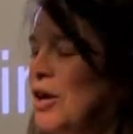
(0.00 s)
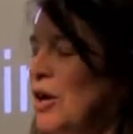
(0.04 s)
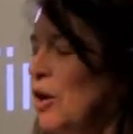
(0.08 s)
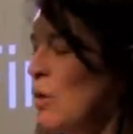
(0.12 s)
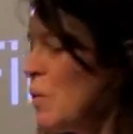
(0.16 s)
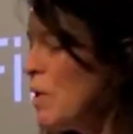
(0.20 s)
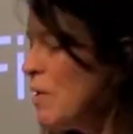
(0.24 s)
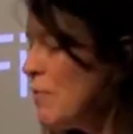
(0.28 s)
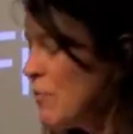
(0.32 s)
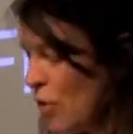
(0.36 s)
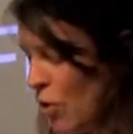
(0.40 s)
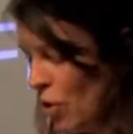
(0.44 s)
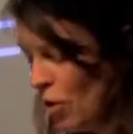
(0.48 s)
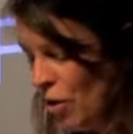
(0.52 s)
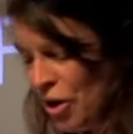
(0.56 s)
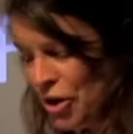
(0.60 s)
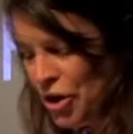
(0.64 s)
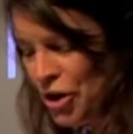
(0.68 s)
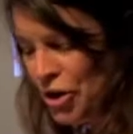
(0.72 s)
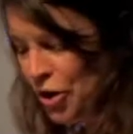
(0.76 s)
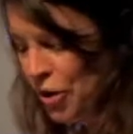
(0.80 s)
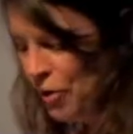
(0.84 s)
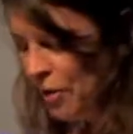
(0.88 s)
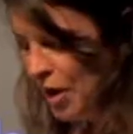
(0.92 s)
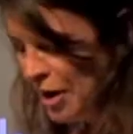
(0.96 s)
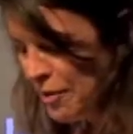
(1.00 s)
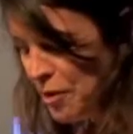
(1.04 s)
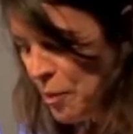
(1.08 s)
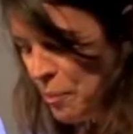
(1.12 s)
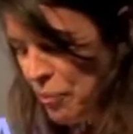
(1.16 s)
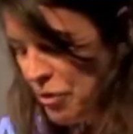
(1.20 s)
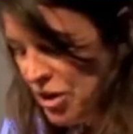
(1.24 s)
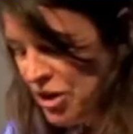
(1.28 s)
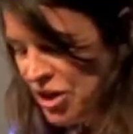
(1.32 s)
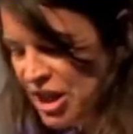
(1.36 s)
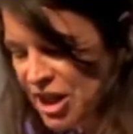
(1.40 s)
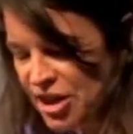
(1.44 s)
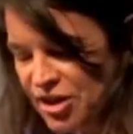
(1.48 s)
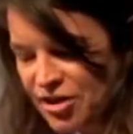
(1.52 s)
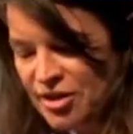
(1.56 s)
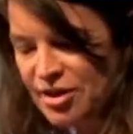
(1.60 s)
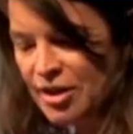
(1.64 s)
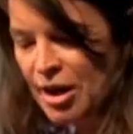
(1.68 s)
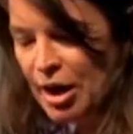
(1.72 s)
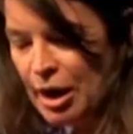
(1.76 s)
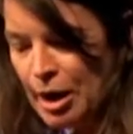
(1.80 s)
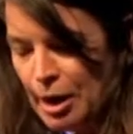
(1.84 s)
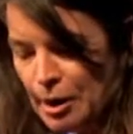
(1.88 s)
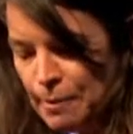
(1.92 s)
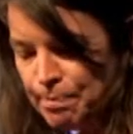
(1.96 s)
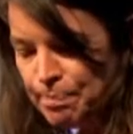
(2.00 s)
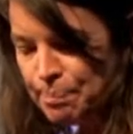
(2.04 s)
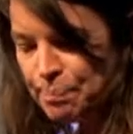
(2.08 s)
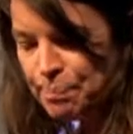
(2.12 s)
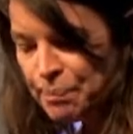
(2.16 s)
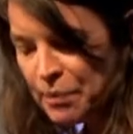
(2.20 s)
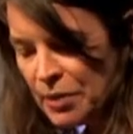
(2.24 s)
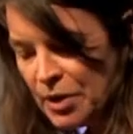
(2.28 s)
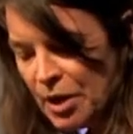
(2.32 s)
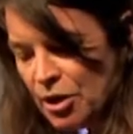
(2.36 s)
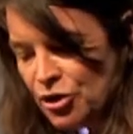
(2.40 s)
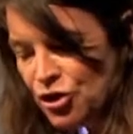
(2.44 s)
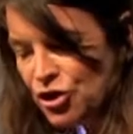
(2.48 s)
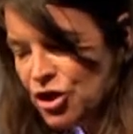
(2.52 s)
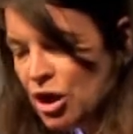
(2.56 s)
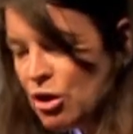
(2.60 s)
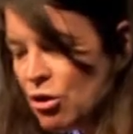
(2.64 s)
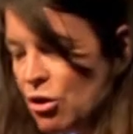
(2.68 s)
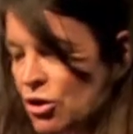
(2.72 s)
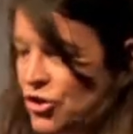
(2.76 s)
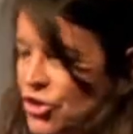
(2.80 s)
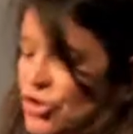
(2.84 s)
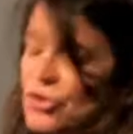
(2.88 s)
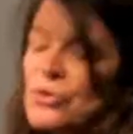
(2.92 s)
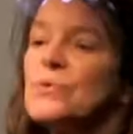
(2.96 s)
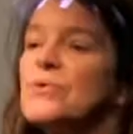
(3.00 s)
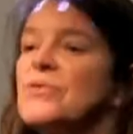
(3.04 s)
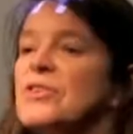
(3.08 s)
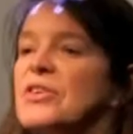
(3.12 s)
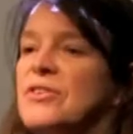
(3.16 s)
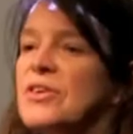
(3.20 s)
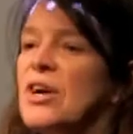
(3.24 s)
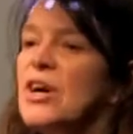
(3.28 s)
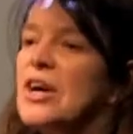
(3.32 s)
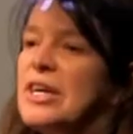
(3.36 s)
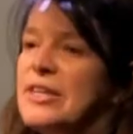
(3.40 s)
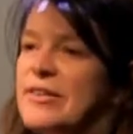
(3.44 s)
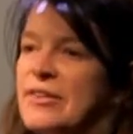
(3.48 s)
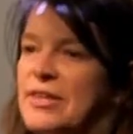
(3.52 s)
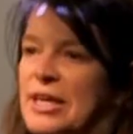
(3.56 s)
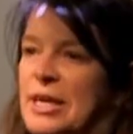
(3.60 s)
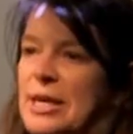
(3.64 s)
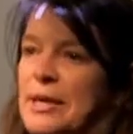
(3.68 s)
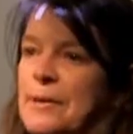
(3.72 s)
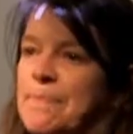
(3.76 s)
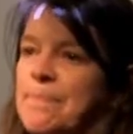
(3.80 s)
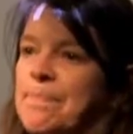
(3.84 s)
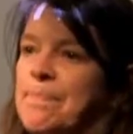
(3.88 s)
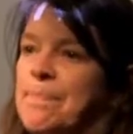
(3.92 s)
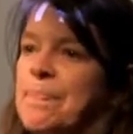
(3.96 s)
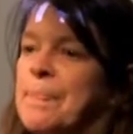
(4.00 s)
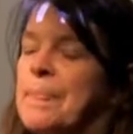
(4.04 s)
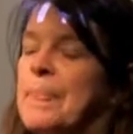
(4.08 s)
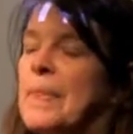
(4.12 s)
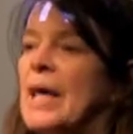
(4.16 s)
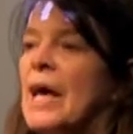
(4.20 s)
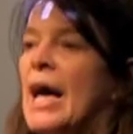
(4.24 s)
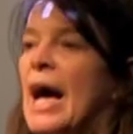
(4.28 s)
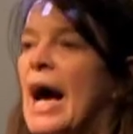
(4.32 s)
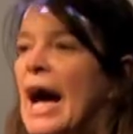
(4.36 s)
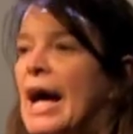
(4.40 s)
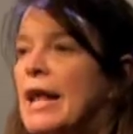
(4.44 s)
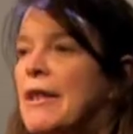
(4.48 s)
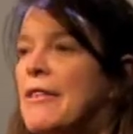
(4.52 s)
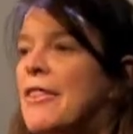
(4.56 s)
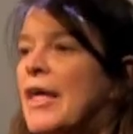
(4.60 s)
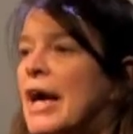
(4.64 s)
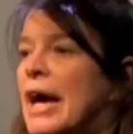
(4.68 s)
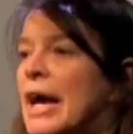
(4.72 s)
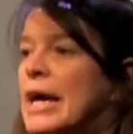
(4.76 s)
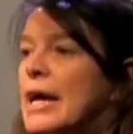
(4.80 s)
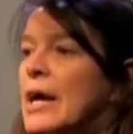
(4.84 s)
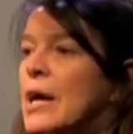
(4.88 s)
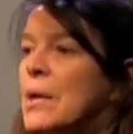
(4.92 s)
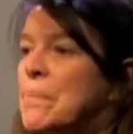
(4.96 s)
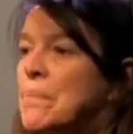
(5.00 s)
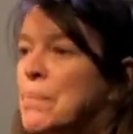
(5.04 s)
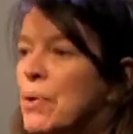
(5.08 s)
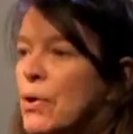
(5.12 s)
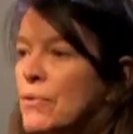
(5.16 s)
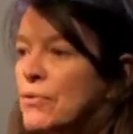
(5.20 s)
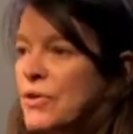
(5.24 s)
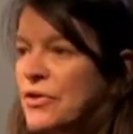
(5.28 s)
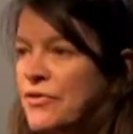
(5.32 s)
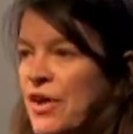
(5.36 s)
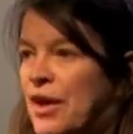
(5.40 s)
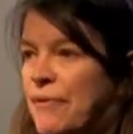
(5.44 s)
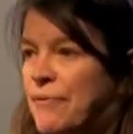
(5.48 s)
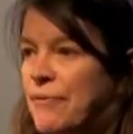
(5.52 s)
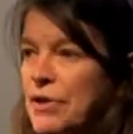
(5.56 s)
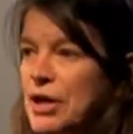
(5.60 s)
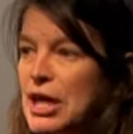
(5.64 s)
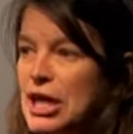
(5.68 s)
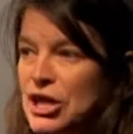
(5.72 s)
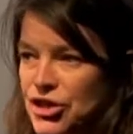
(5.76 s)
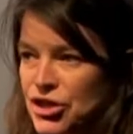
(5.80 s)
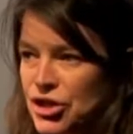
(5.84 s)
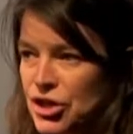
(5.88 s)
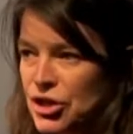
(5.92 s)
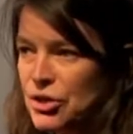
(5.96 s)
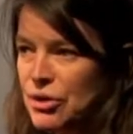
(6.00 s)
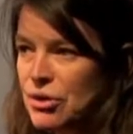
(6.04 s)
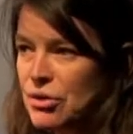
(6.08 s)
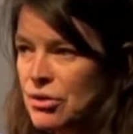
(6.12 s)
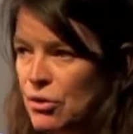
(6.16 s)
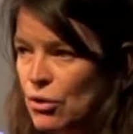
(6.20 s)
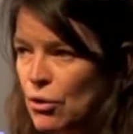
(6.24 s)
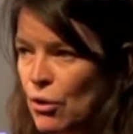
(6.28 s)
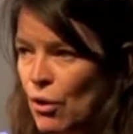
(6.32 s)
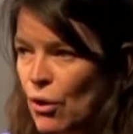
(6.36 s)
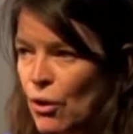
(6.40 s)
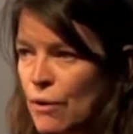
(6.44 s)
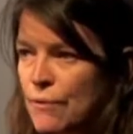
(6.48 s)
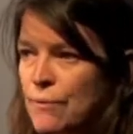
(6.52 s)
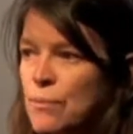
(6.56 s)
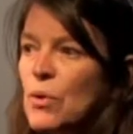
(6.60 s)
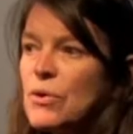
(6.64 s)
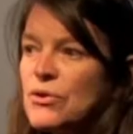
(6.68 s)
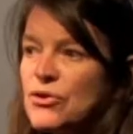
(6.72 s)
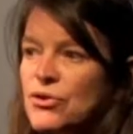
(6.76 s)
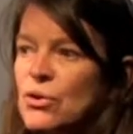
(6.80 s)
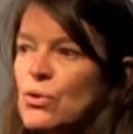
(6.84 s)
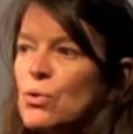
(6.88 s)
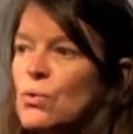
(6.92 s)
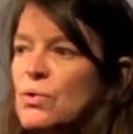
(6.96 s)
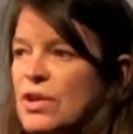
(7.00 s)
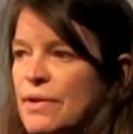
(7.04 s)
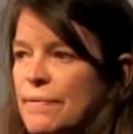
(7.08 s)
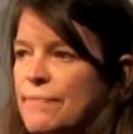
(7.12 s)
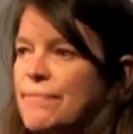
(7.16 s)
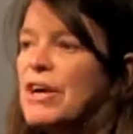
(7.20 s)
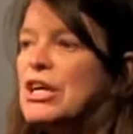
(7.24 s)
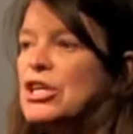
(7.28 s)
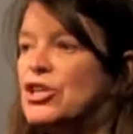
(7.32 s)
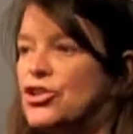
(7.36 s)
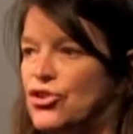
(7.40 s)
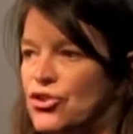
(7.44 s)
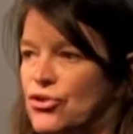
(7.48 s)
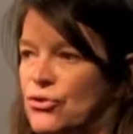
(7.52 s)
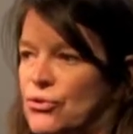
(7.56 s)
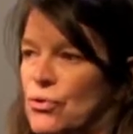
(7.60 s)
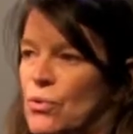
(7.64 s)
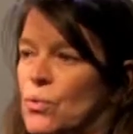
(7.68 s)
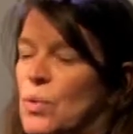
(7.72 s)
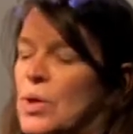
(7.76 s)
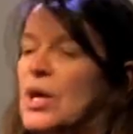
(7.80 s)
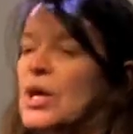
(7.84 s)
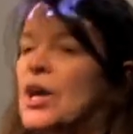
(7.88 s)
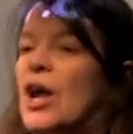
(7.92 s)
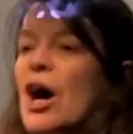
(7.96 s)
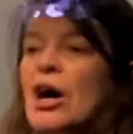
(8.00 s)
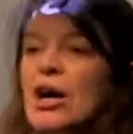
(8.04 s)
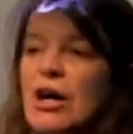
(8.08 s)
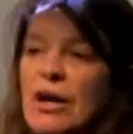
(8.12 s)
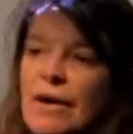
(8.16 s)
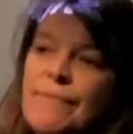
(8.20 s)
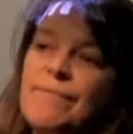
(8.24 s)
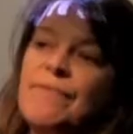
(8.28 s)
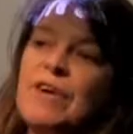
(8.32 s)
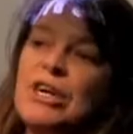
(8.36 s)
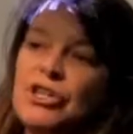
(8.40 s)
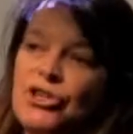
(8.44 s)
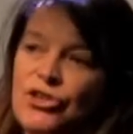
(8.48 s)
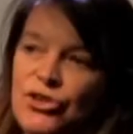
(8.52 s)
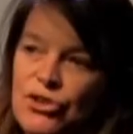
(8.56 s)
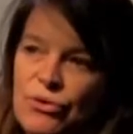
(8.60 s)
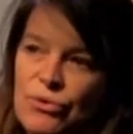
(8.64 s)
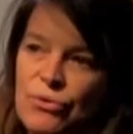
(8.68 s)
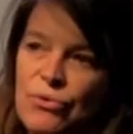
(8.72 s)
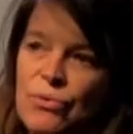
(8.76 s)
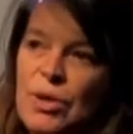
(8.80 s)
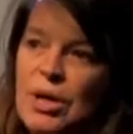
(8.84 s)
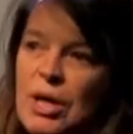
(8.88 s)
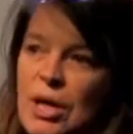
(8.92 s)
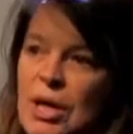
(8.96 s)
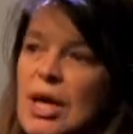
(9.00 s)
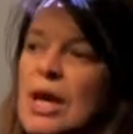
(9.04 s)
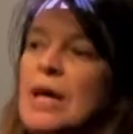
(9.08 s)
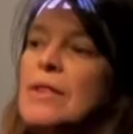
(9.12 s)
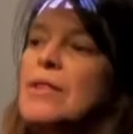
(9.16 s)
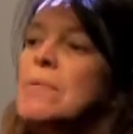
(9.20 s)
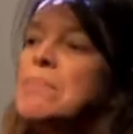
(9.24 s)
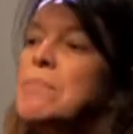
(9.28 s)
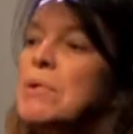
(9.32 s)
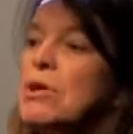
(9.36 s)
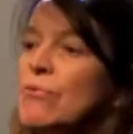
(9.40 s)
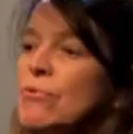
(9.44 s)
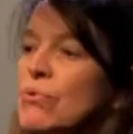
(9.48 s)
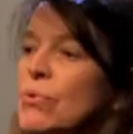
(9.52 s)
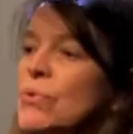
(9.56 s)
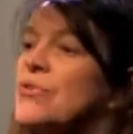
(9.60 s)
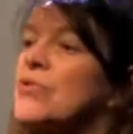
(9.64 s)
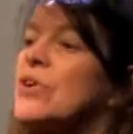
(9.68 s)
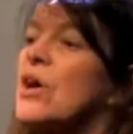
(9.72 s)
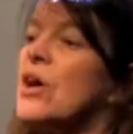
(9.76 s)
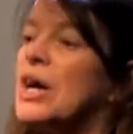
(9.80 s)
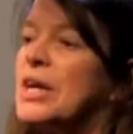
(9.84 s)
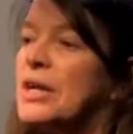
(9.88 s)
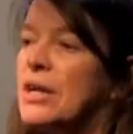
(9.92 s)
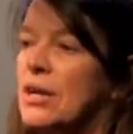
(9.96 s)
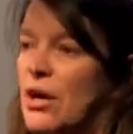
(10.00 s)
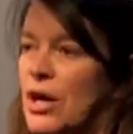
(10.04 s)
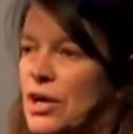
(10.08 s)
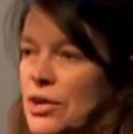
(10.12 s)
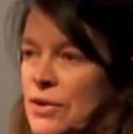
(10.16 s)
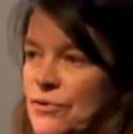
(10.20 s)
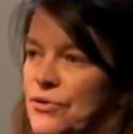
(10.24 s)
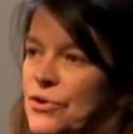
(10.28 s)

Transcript: We've got, you know, like the British Geological Society, and they put the definition of what's called conventional and unconventional in the Minerals Guideline of